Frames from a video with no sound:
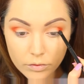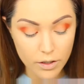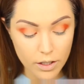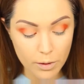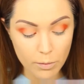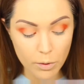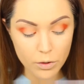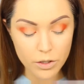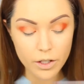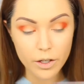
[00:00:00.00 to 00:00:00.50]

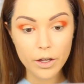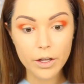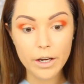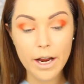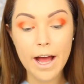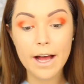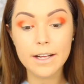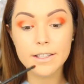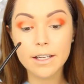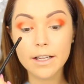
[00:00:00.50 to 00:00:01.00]
So I'm also going
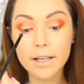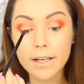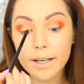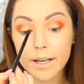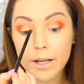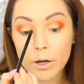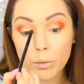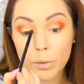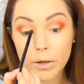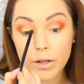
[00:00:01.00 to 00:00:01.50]
to add a
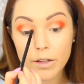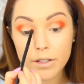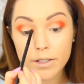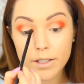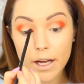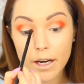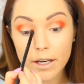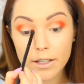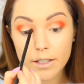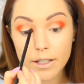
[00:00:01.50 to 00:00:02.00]
little bit of this
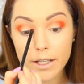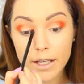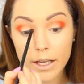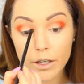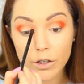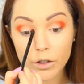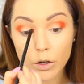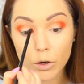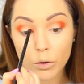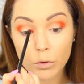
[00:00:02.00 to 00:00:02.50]
colour to the
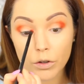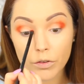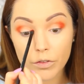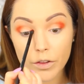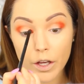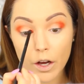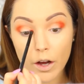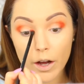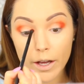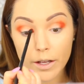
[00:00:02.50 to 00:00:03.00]
inner corner of
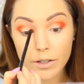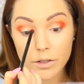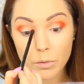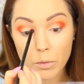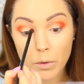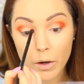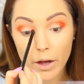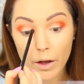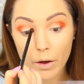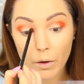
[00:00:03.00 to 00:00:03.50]
the eye
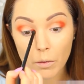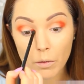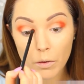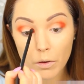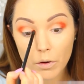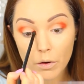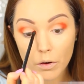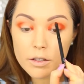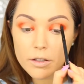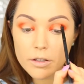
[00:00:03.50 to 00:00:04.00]
as
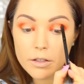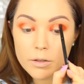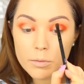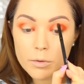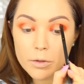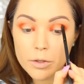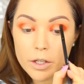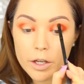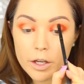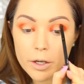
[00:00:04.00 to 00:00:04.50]
well. So
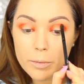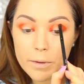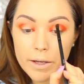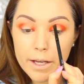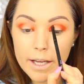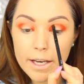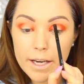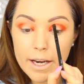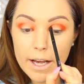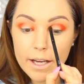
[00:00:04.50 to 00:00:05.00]
I'm also going to be
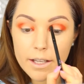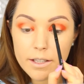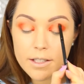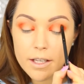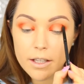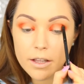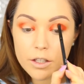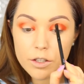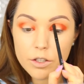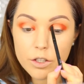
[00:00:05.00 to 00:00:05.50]

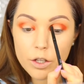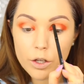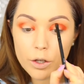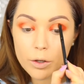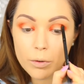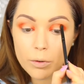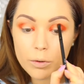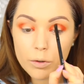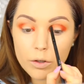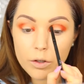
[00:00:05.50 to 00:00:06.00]
connecting the
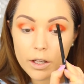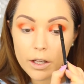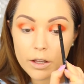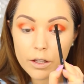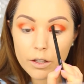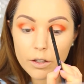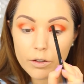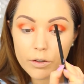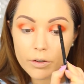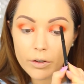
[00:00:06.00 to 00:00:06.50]
two
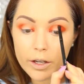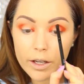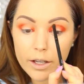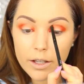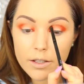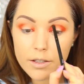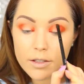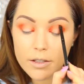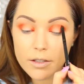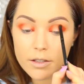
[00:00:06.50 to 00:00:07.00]
in the
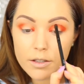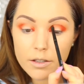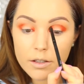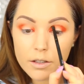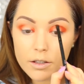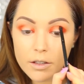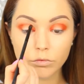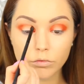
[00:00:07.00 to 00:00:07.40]
crease.